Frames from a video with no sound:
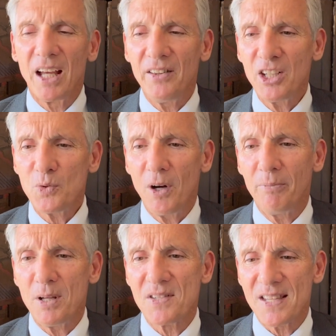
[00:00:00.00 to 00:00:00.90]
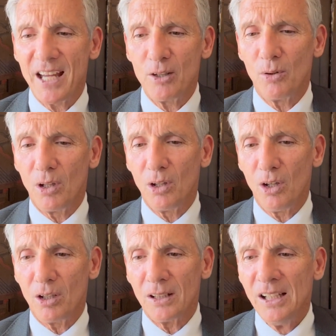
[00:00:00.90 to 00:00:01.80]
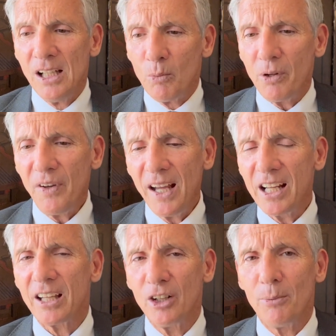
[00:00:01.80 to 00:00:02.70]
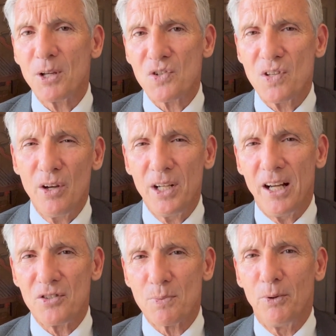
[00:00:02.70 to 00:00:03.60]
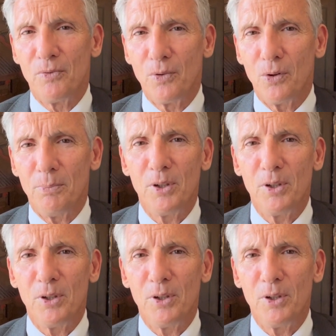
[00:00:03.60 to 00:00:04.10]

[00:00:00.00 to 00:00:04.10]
And that's what I've been saying all along. We've had economic slowdowns before,